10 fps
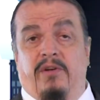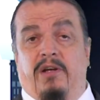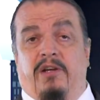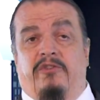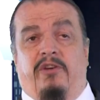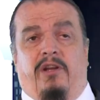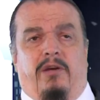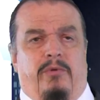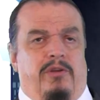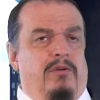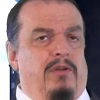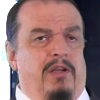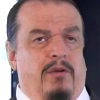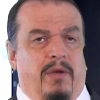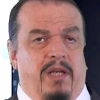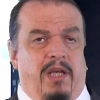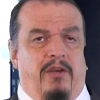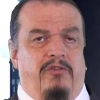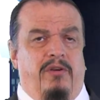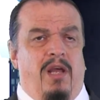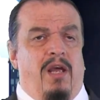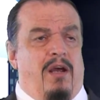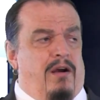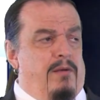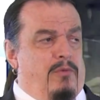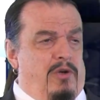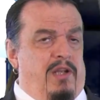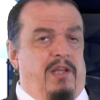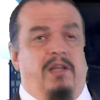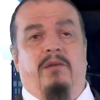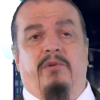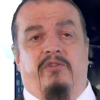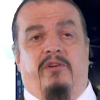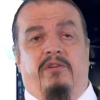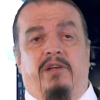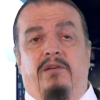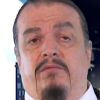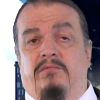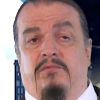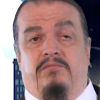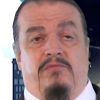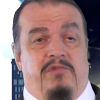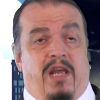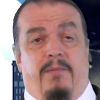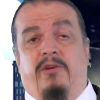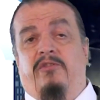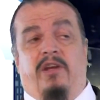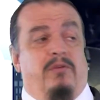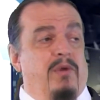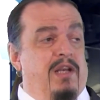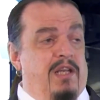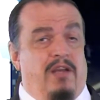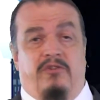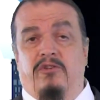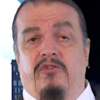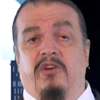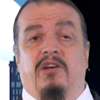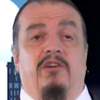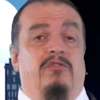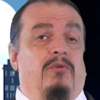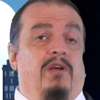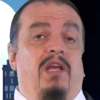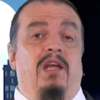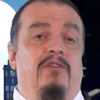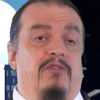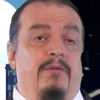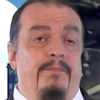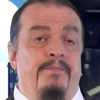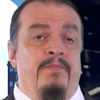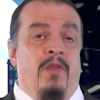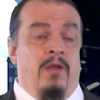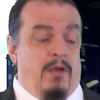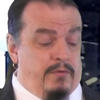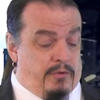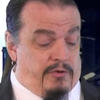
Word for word: even Godzilla with nuclear radiation are more likely to result in damage like radiation sickness or cancer. Of